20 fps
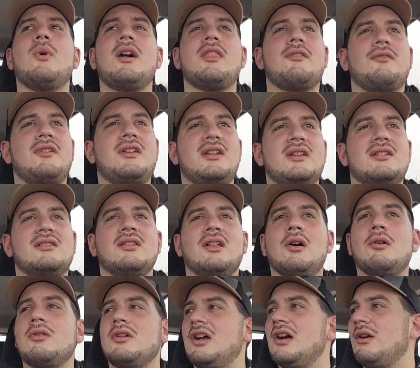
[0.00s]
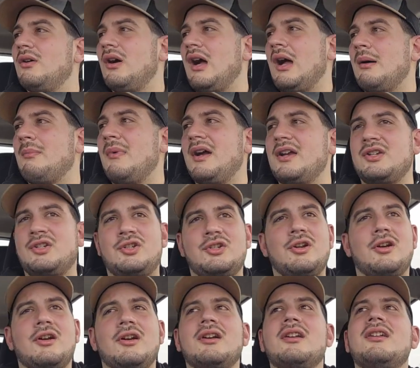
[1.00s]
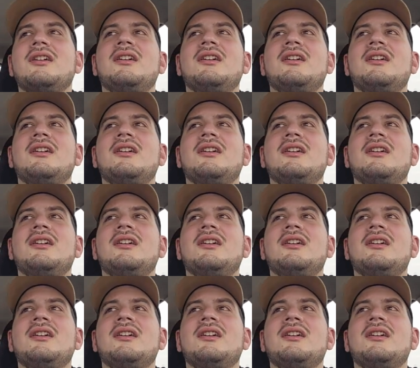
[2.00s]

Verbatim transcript: Weathering logo on my shirt